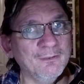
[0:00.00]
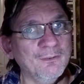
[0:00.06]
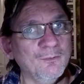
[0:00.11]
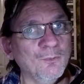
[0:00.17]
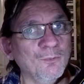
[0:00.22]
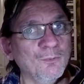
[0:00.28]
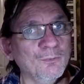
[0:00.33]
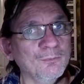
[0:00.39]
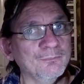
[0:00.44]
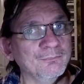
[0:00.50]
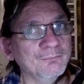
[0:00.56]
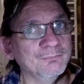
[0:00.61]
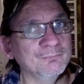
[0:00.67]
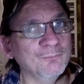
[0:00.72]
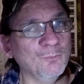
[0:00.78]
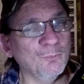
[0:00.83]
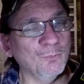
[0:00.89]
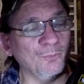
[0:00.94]
or
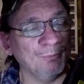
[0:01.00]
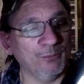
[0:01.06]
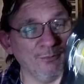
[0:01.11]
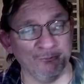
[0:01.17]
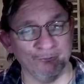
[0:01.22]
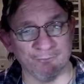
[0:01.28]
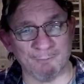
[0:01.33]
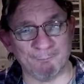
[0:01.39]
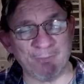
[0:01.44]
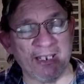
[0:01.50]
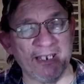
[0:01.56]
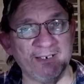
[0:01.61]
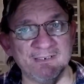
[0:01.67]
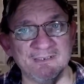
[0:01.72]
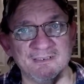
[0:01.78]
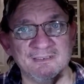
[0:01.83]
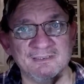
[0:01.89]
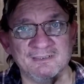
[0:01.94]
on their
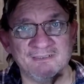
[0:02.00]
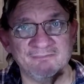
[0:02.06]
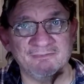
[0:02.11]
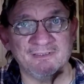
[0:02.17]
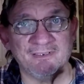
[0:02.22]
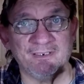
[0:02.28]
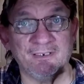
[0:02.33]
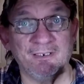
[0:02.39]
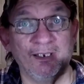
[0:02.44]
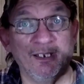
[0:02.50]
packaging and everything,